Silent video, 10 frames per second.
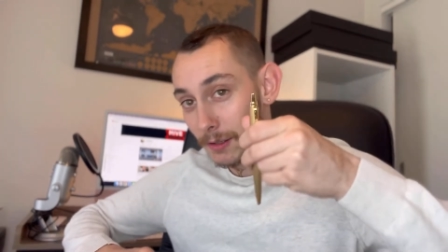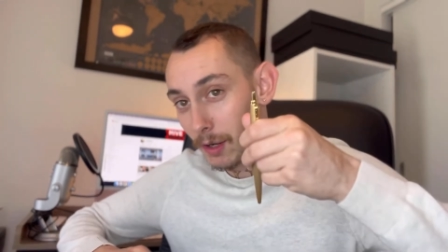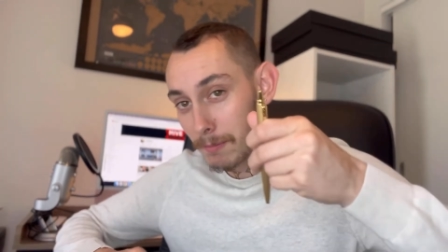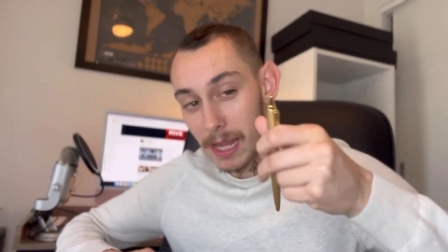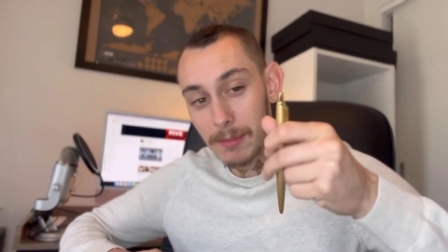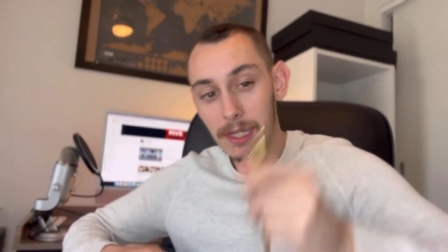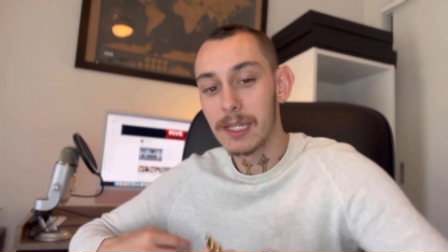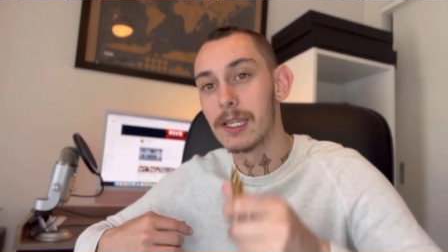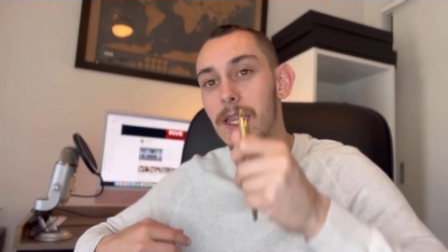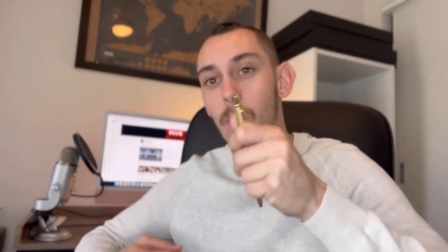Maybe this
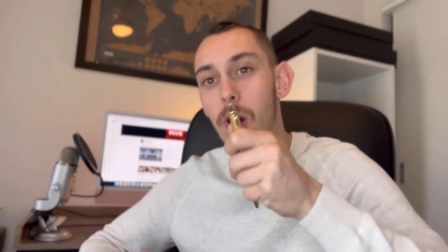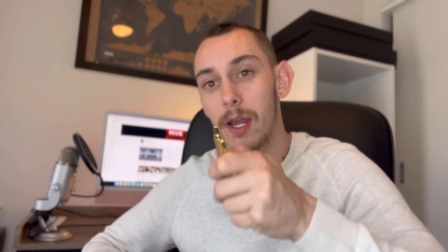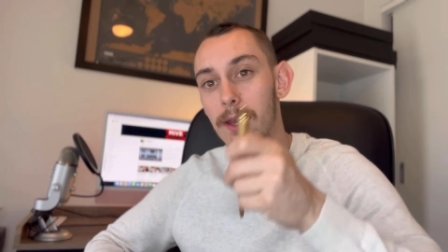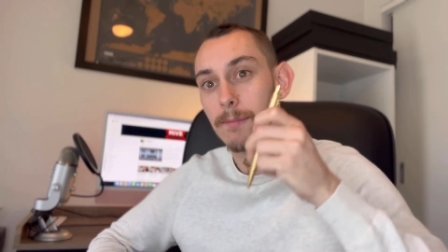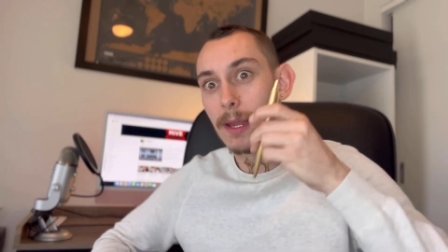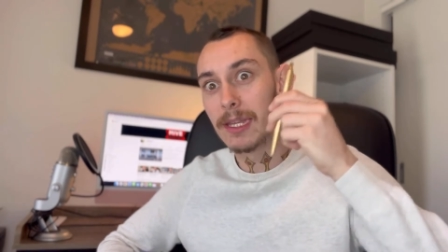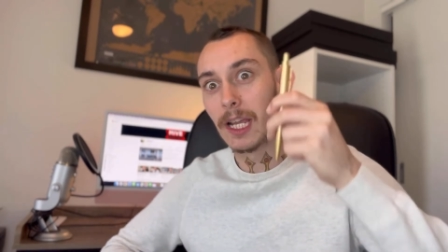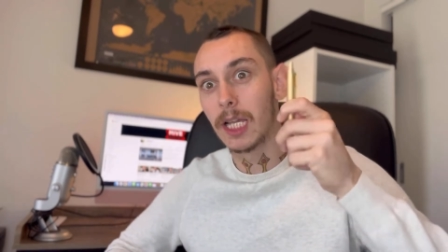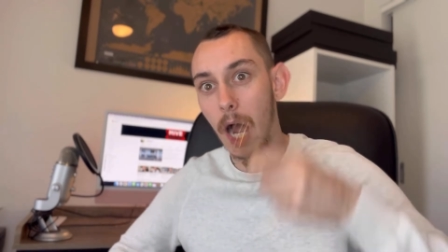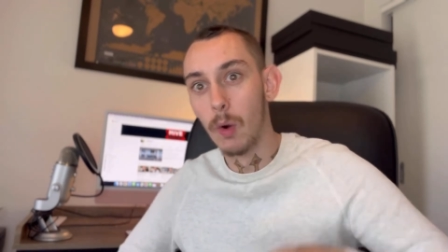is the one. Maybe the
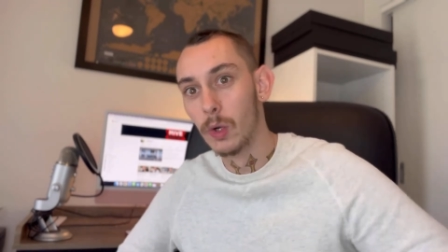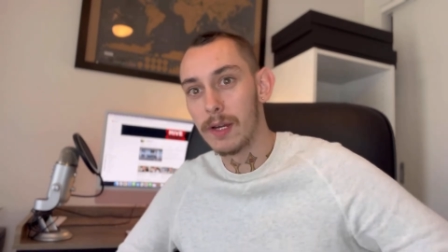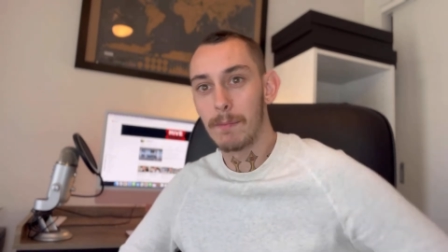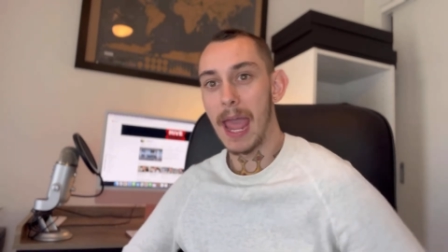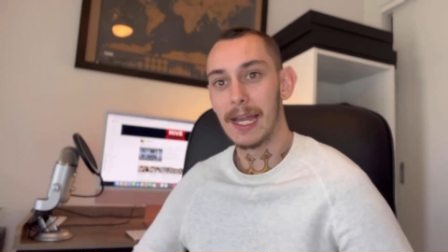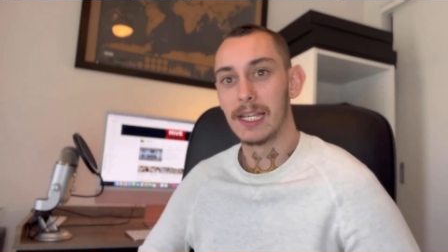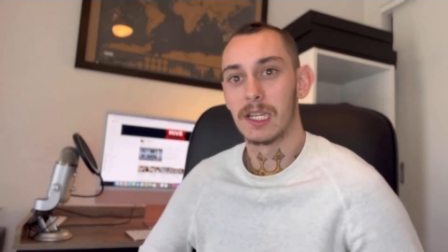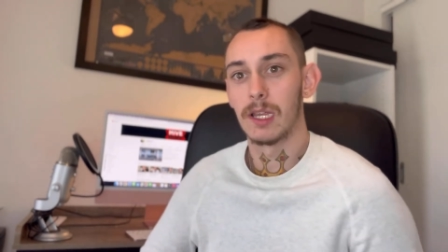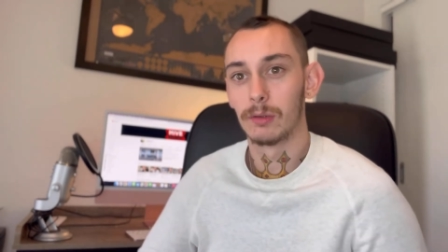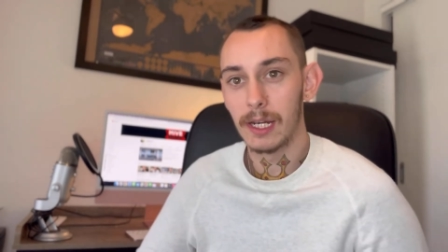golden pen is
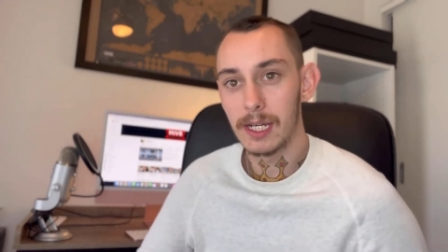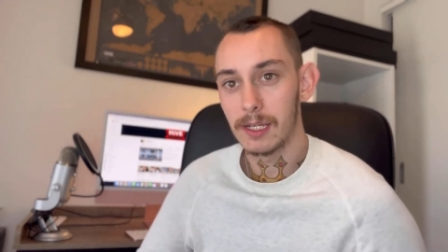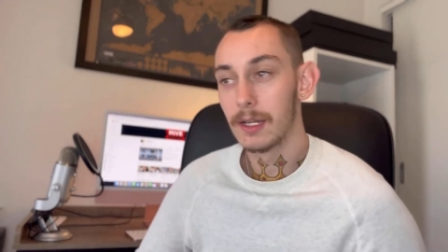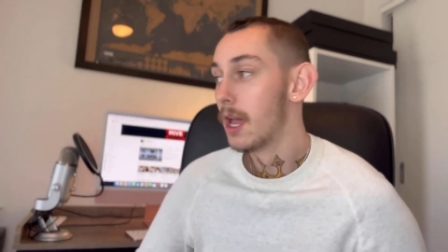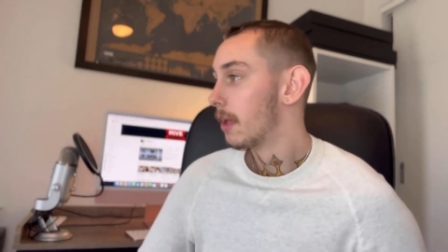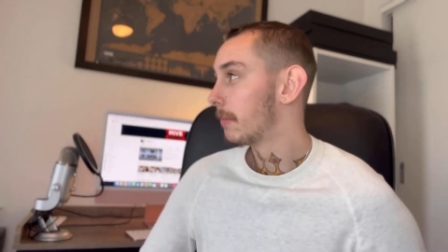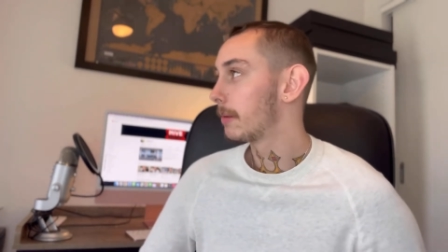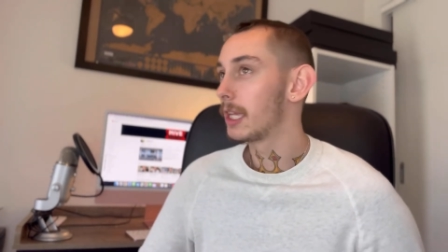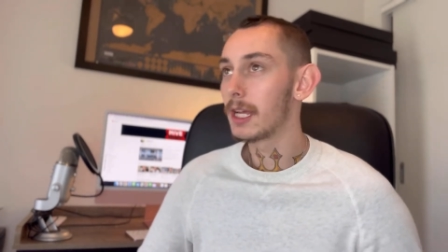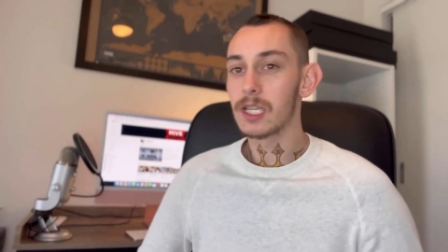the reason. Maybe
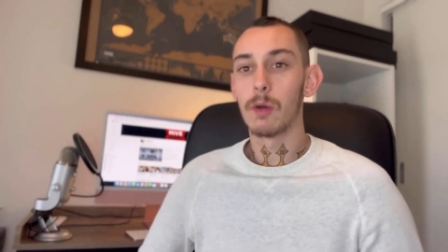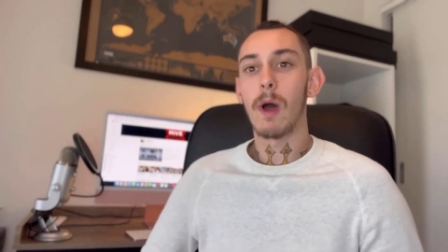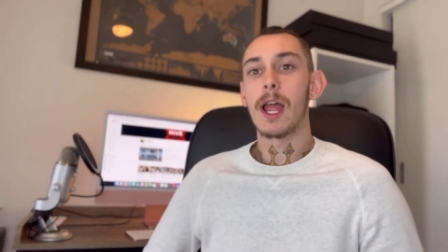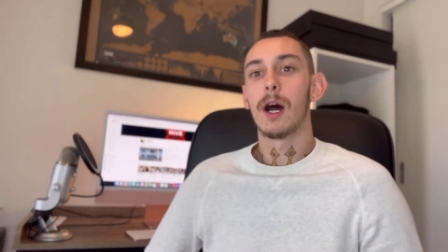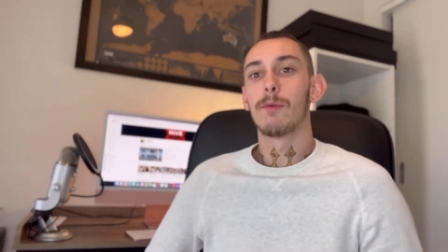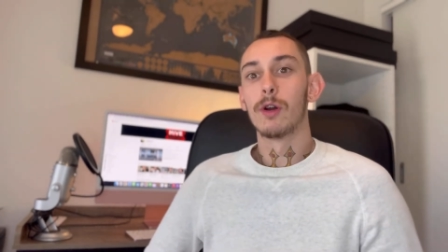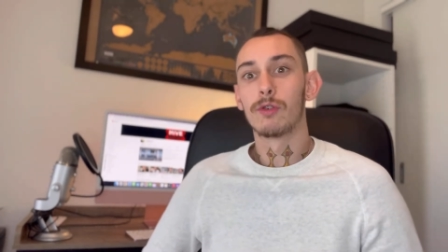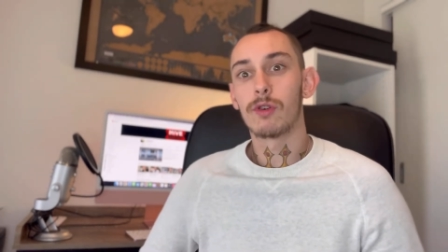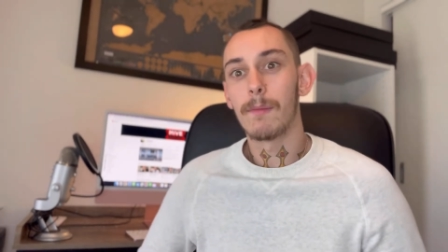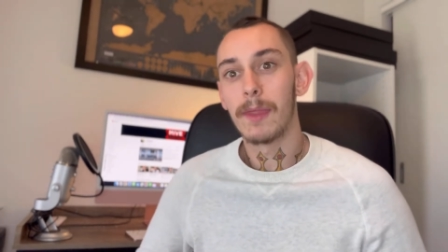that's the way I won't
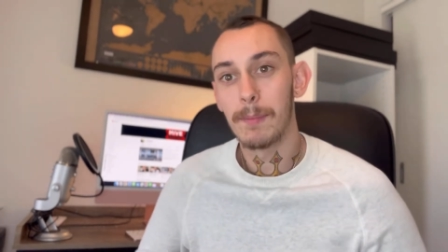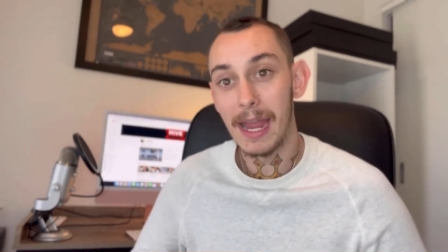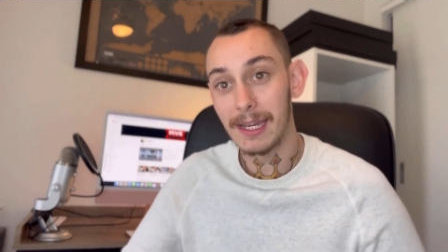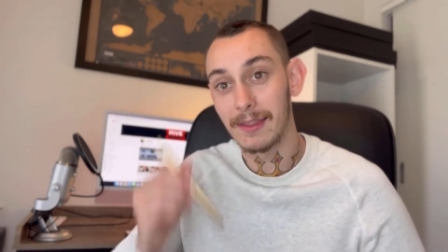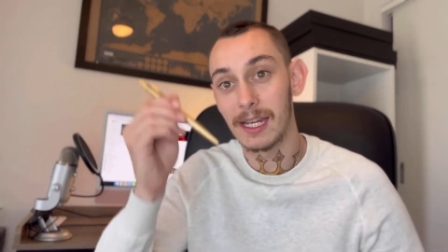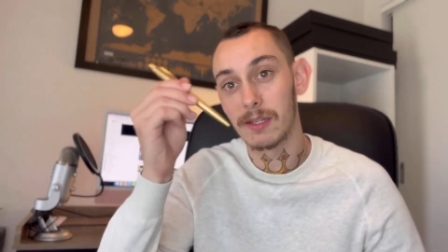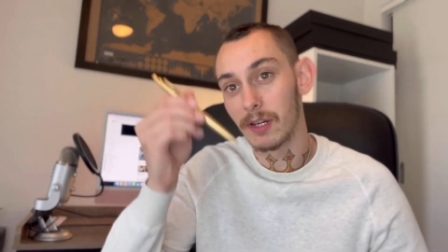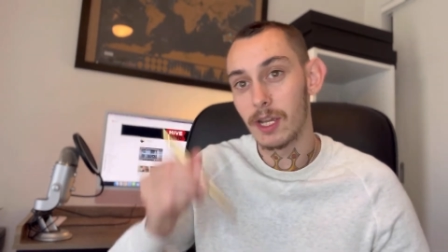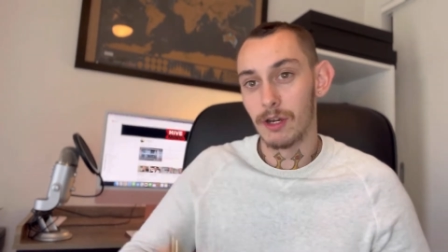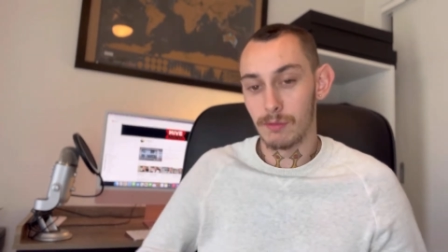drop the pen in these
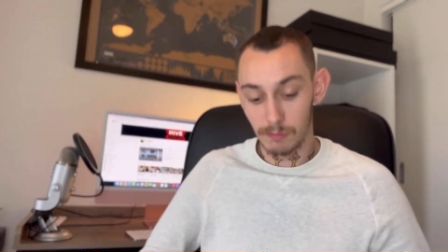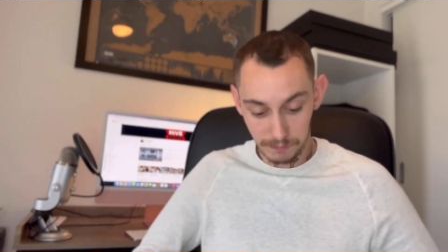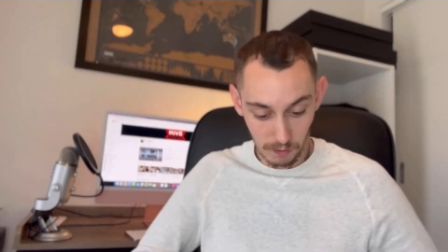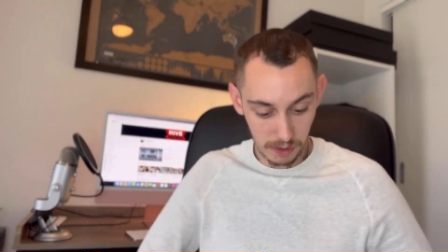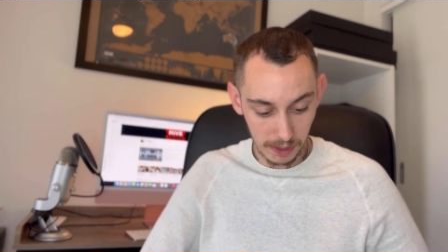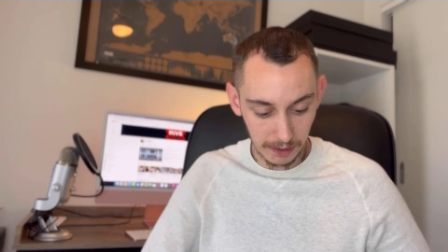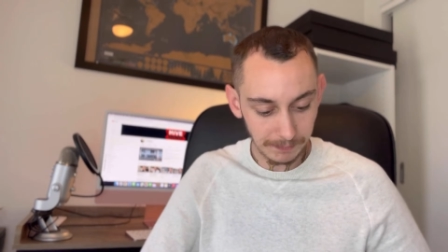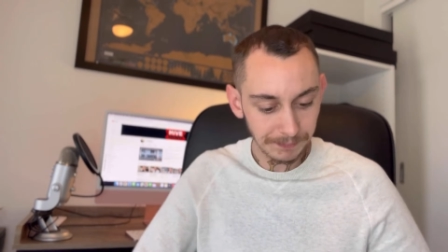videos. We'll find out.